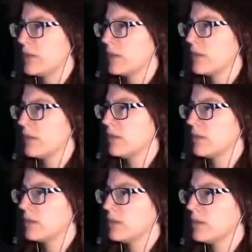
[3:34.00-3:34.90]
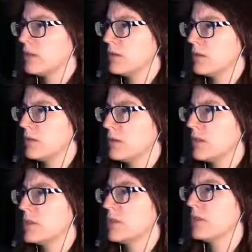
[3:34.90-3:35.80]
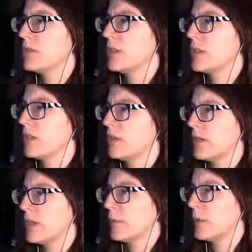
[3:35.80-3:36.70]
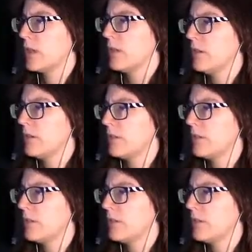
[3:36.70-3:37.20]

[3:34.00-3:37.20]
So, I'll just set this thing up here.